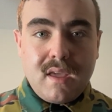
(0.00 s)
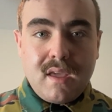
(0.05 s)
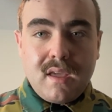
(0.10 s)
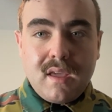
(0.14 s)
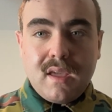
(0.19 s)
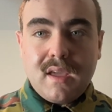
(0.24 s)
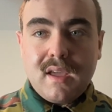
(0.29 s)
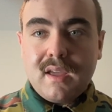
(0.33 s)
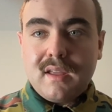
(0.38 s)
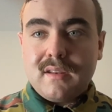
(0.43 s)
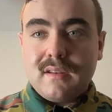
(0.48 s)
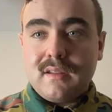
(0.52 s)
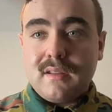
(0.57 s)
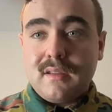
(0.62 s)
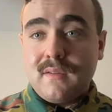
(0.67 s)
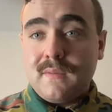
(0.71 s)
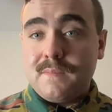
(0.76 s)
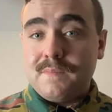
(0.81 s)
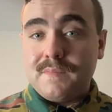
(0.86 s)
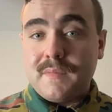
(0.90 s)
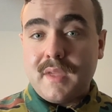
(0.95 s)
And
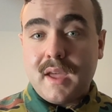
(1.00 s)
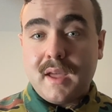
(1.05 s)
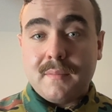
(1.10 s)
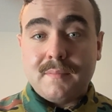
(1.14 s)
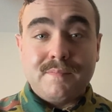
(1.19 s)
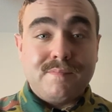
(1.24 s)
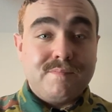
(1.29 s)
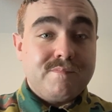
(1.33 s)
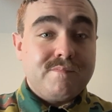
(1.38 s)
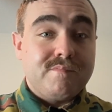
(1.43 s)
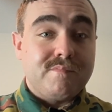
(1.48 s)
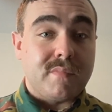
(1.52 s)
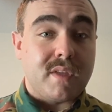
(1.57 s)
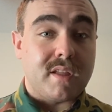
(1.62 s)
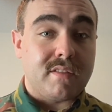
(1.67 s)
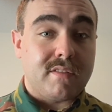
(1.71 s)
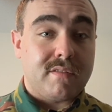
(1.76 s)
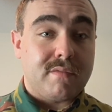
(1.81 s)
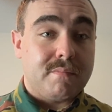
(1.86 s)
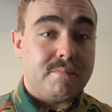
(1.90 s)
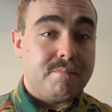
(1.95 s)
yeah,
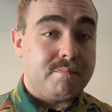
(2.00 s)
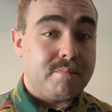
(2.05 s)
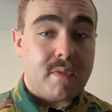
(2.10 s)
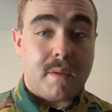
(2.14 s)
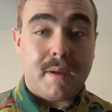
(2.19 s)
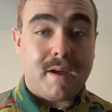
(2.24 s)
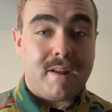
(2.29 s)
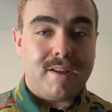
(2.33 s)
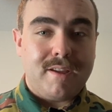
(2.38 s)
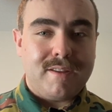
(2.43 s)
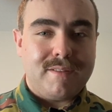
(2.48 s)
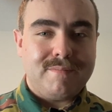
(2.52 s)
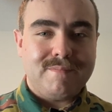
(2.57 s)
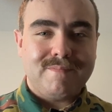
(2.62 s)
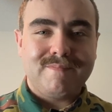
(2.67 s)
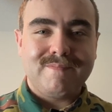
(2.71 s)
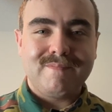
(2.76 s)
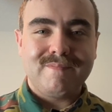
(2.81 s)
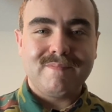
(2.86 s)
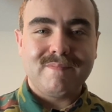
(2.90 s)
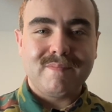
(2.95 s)
that's about it.
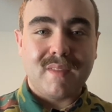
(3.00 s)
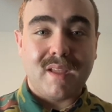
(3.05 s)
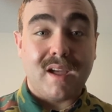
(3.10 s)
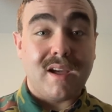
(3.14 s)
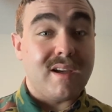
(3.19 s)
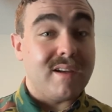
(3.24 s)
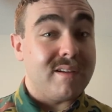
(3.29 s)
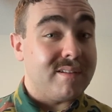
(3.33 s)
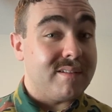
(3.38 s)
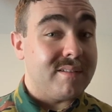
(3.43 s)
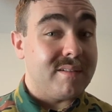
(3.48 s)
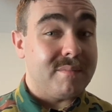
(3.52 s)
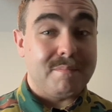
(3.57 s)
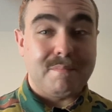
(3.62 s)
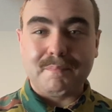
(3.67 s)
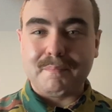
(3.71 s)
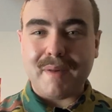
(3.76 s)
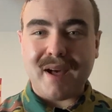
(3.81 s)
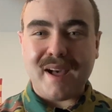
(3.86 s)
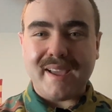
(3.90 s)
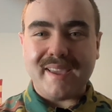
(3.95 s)

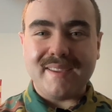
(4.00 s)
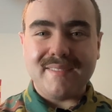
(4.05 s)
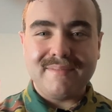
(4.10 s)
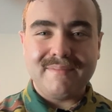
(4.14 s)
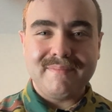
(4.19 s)
Bye.